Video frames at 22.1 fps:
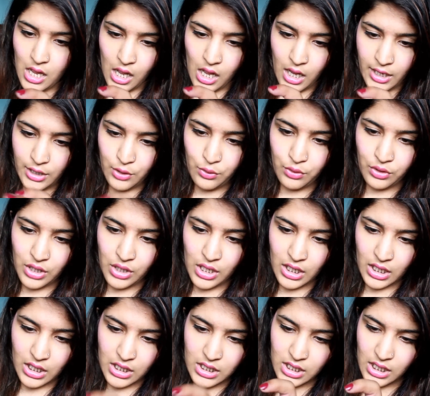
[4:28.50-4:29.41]
I don't
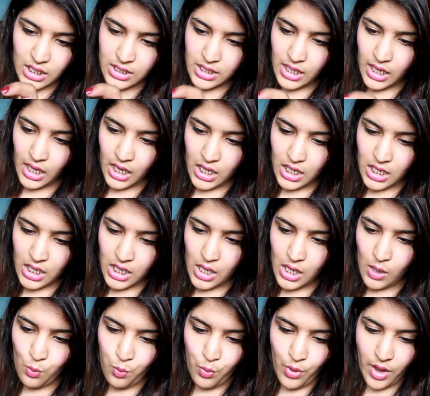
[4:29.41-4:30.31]
think it says
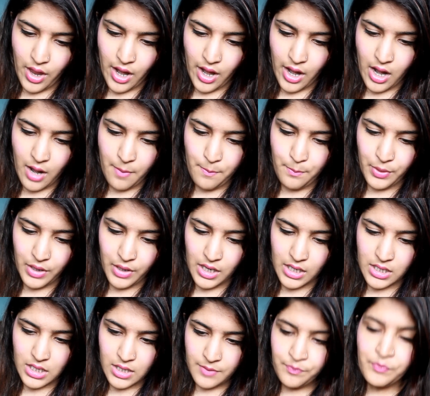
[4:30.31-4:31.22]
anywhere,
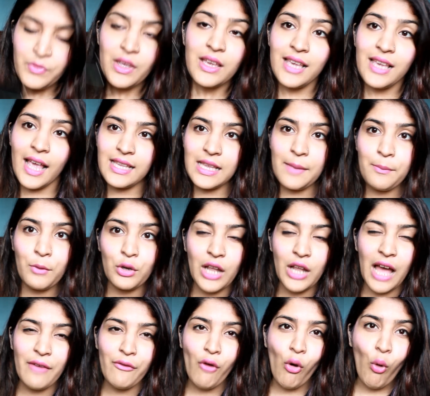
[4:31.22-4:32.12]
but yes, I'm
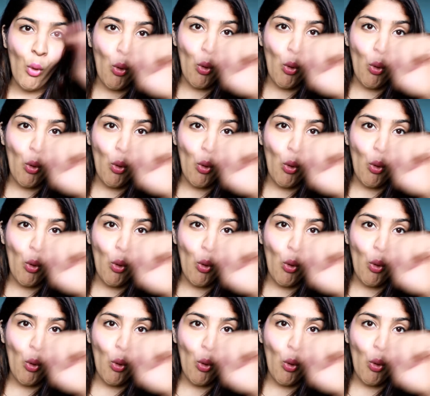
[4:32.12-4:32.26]
gonna have